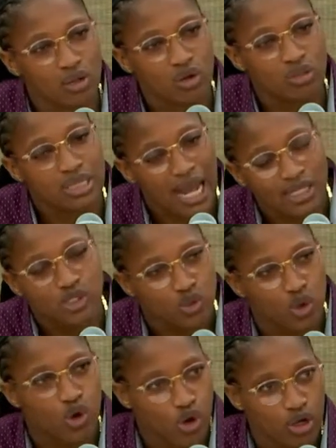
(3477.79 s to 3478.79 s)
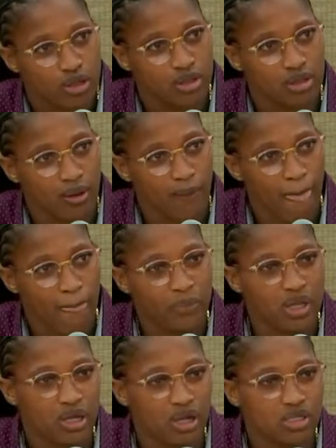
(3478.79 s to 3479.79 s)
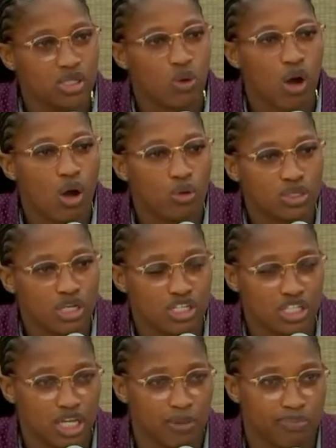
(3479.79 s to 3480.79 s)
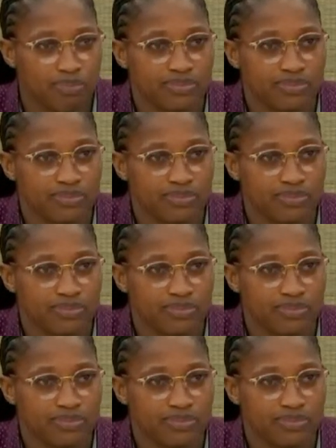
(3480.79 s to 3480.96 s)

for lack of a better word, not so good performing.